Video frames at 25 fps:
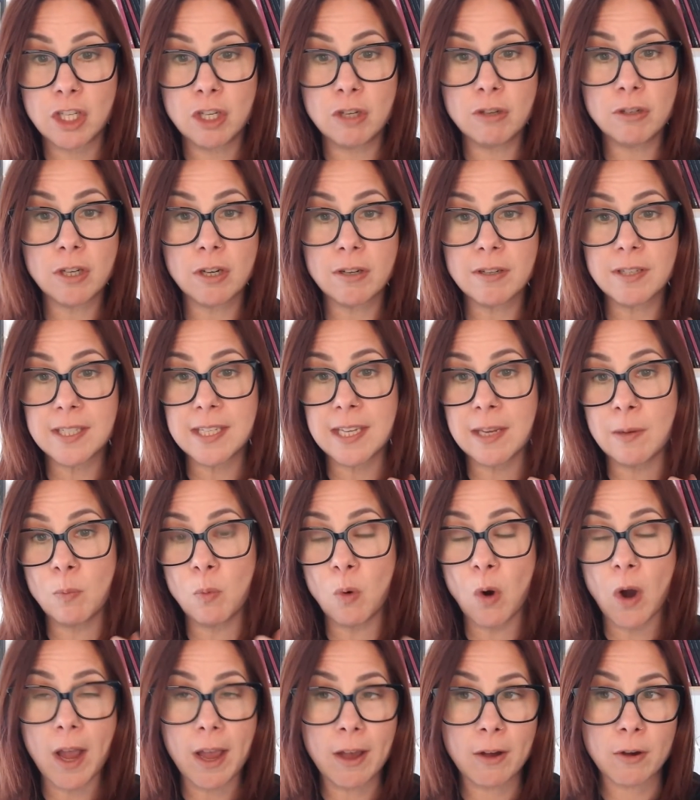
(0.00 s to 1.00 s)
You don't see
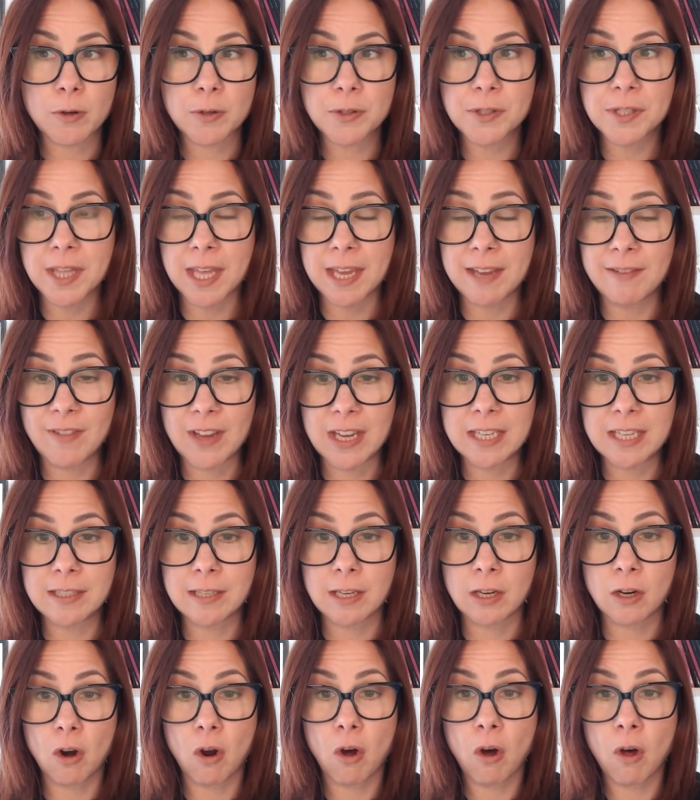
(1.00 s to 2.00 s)
what else they've
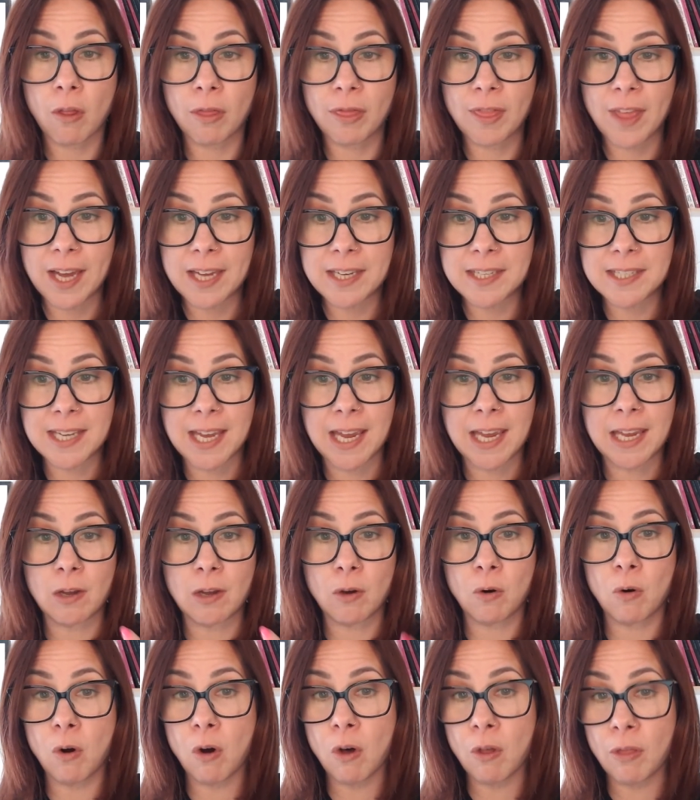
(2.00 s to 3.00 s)
eaten on that day
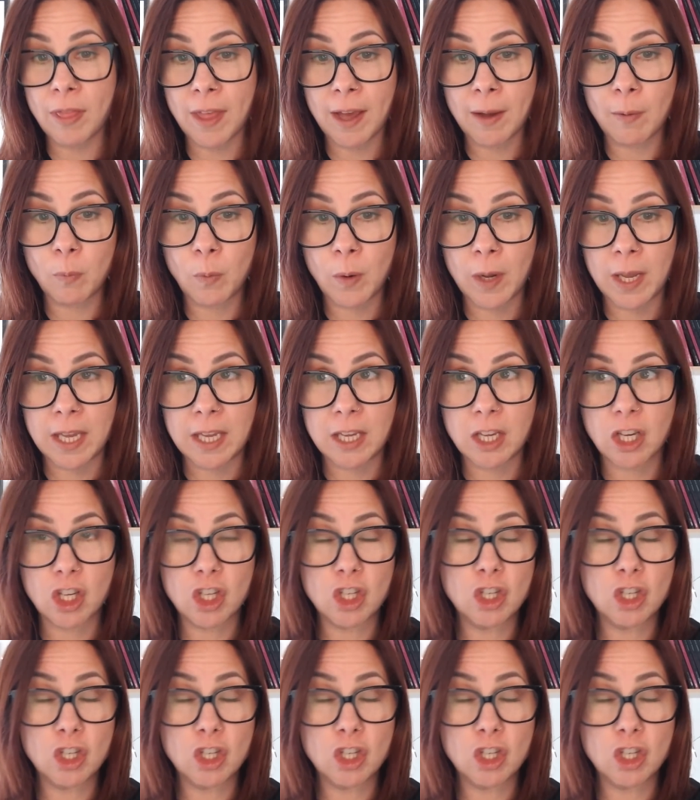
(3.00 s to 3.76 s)
or on that week.